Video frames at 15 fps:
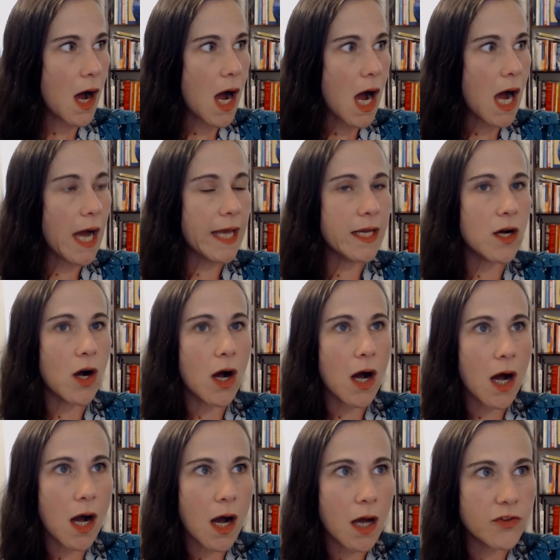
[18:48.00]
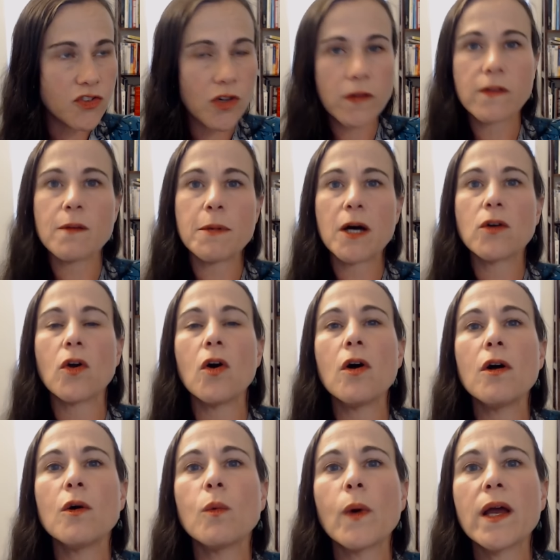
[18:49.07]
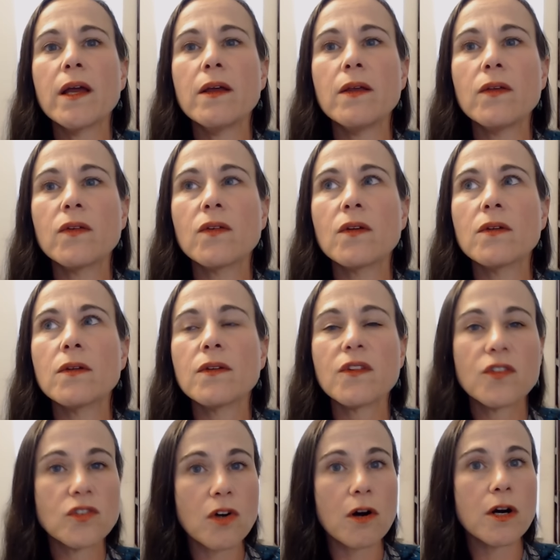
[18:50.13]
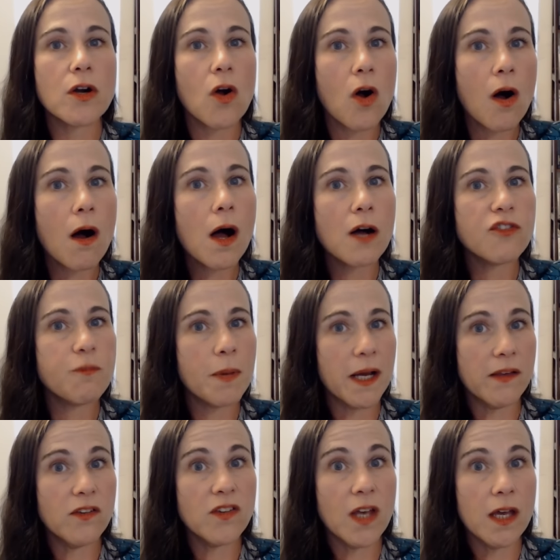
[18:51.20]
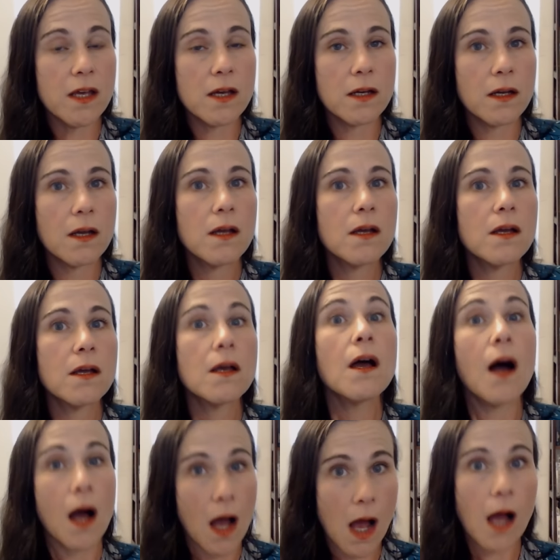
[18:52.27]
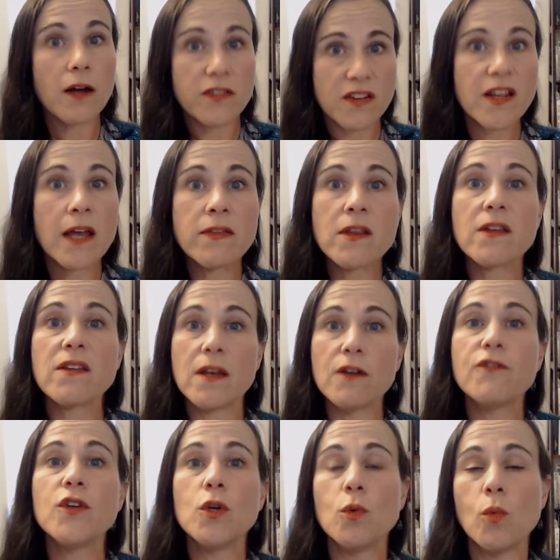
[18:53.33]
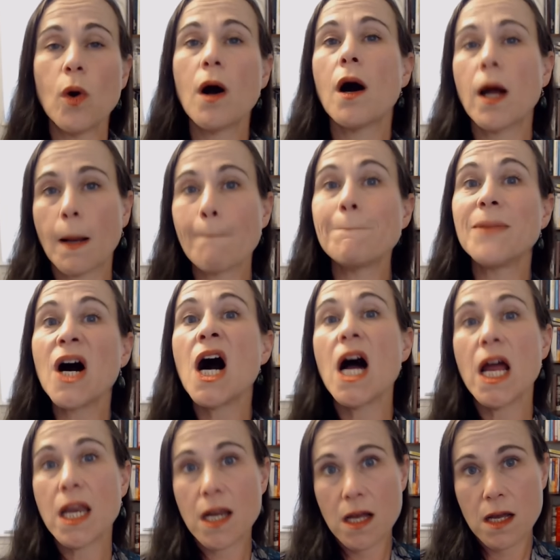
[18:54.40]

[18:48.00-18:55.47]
I just about always start off by saying, I'll send this if you want, but